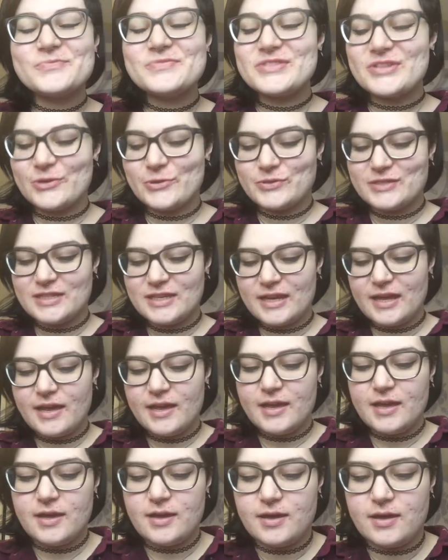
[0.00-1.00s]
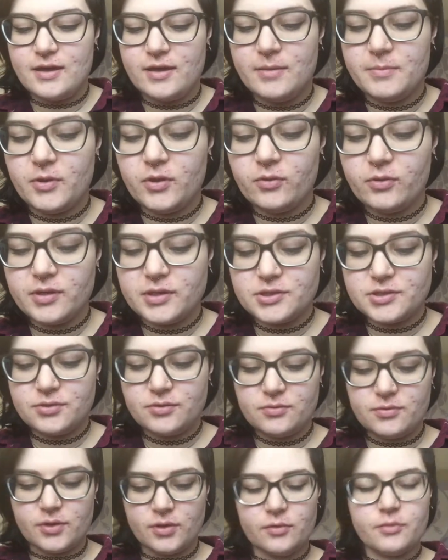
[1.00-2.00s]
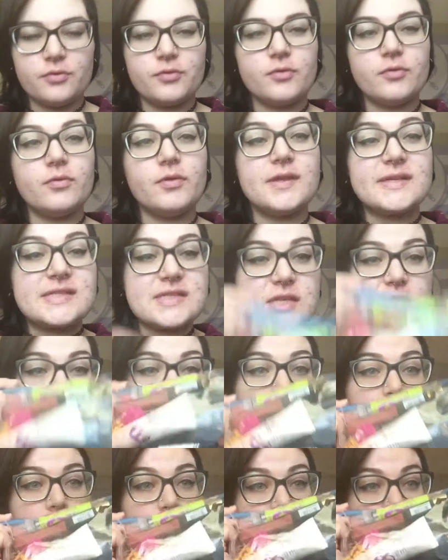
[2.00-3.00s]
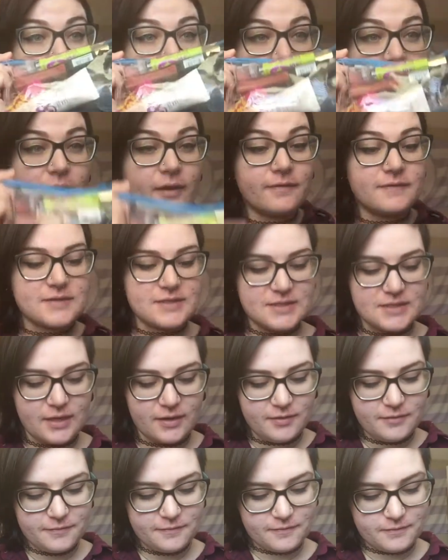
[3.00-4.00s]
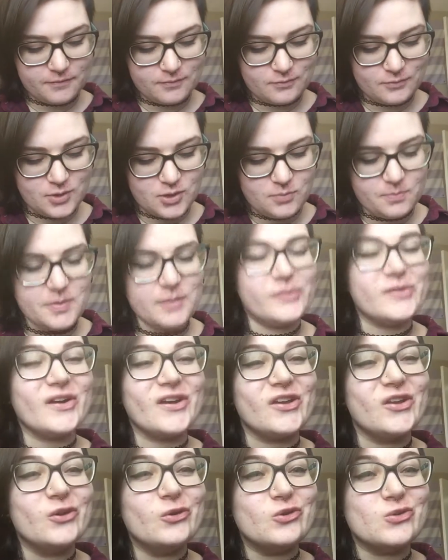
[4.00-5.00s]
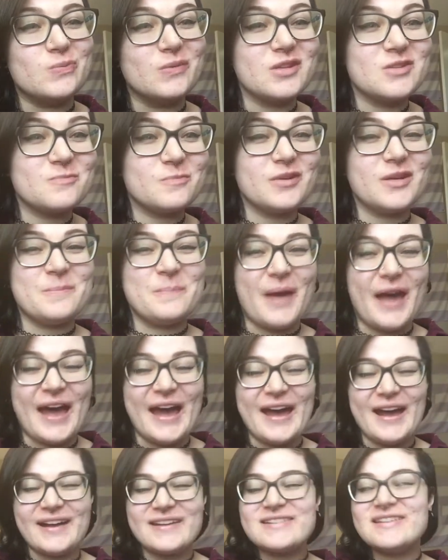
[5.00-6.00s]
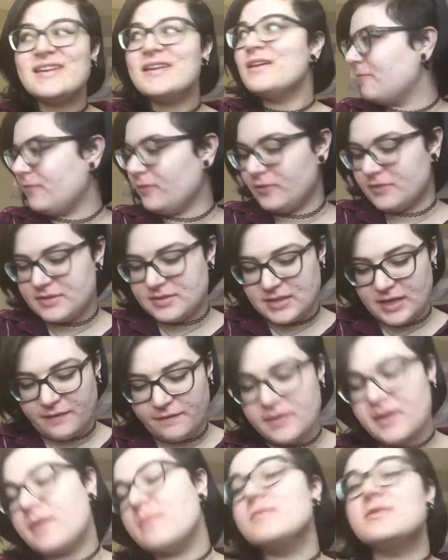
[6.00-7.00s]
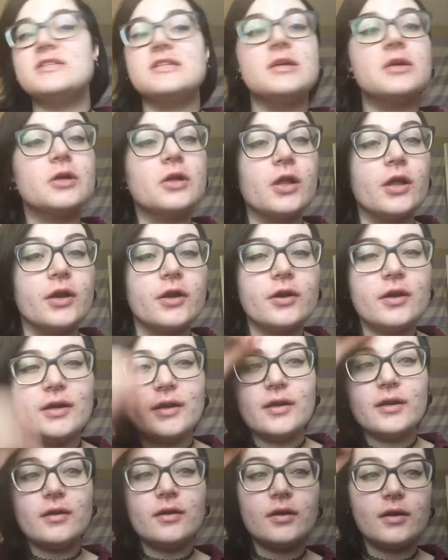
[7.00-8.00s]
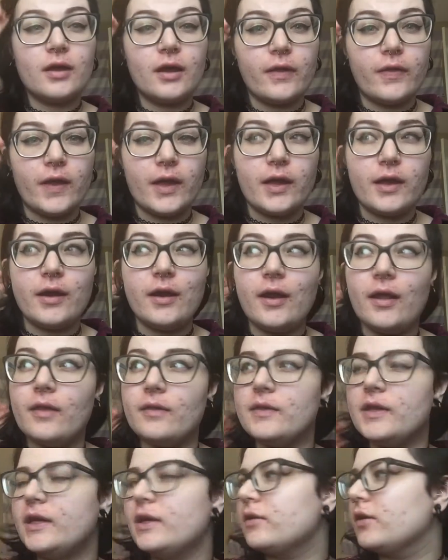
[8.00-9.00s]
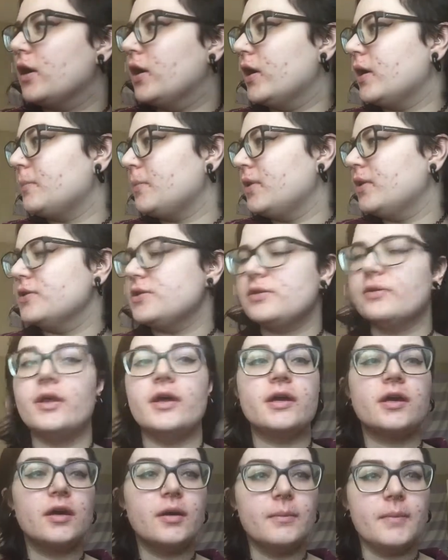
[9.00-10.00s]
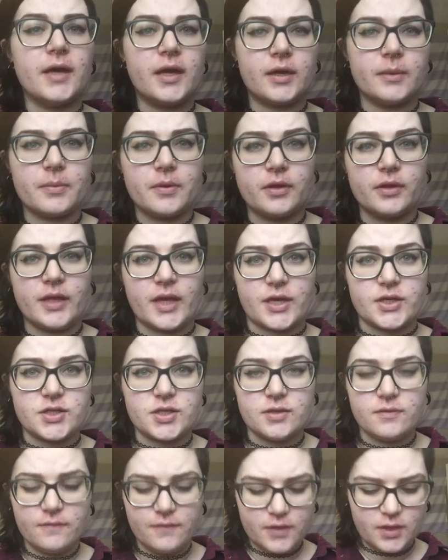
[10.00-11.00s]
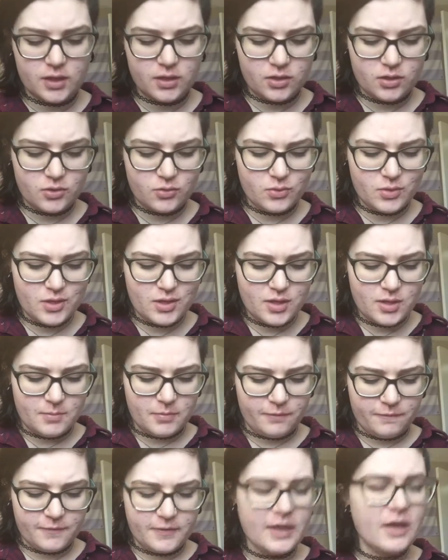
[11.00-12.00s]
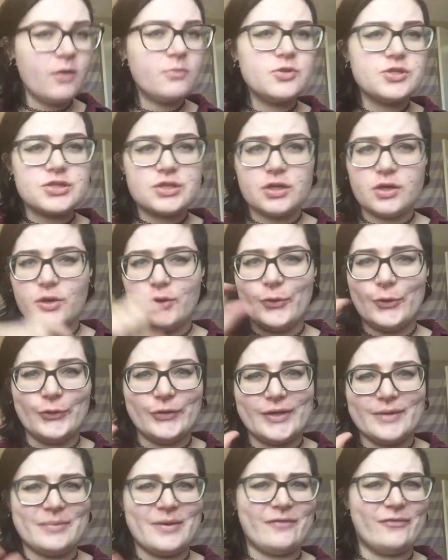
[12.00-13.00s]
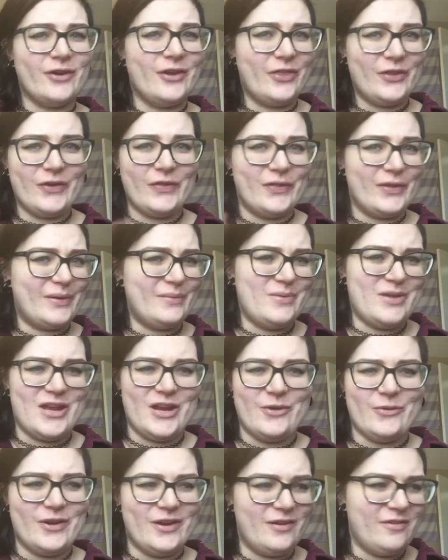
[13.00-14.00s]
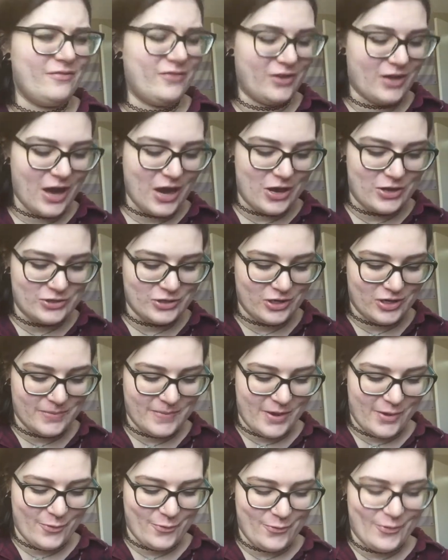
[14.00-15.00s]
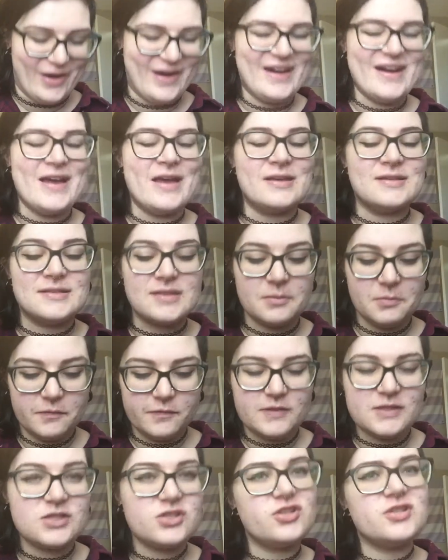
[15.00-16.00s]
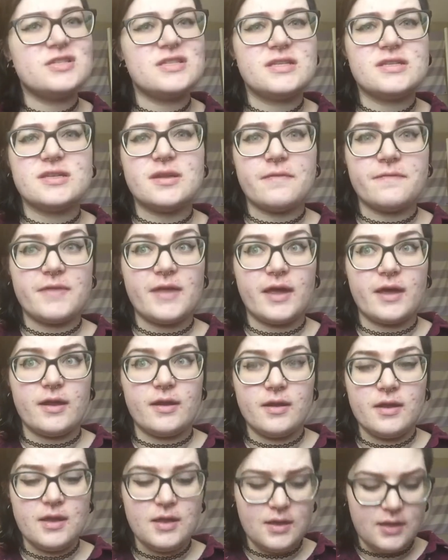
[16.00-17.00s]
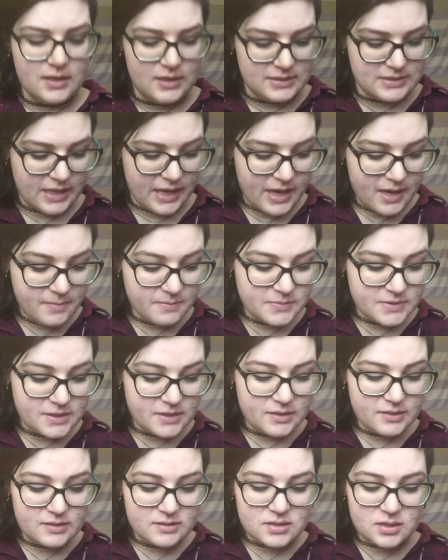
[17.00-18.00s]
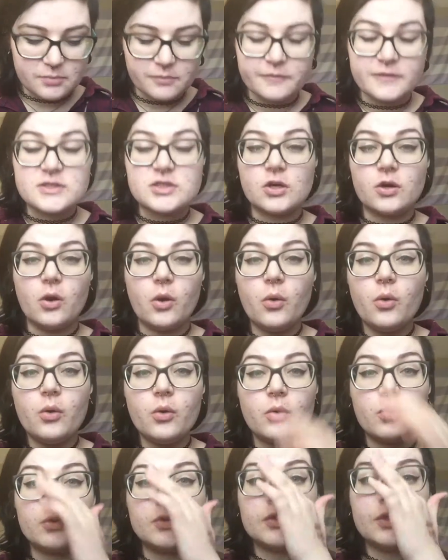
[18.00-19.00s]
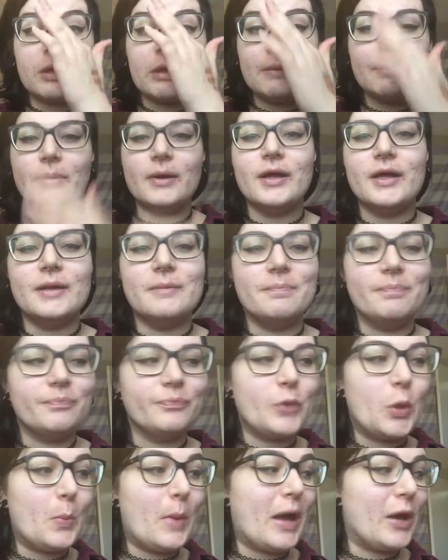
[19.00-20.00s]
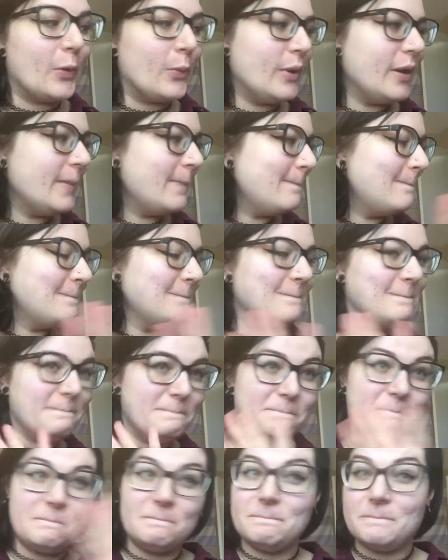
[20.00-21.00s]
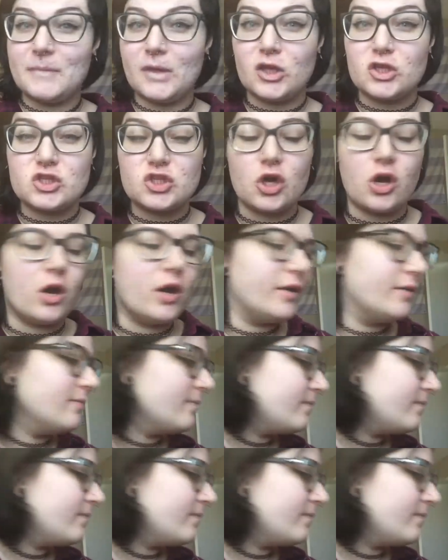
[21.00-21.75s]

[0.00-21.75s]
So today I'm going to go through this huge bag of stuff. Well, maybe not huge, but it's pretty packed, full of stuff that I'm decluttering, and then later on I'm gonna do like a makeup collection video. But for now I'm just gonna hold up everything that I'm getting rid of and kind of talk about why. Some of it's just stuff that is empty, some of it's old, but no matter what, it's gone.